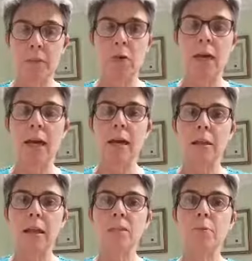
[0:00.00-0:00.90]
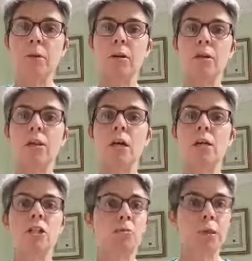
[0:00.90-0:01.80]
Okay, that's because
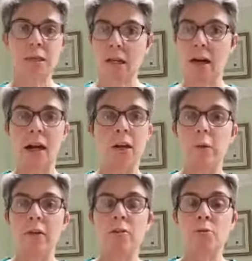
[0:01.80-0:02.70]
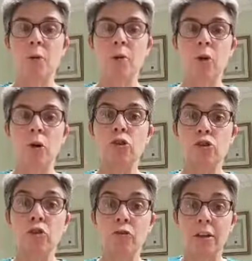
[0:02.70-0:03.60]
she's been tired or whatever's been going on.
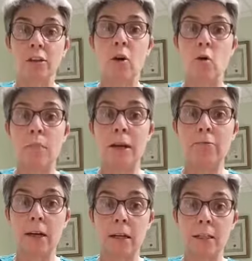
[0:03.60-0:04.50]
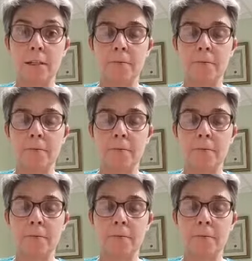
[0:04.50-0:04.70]
You've got the whole big rant.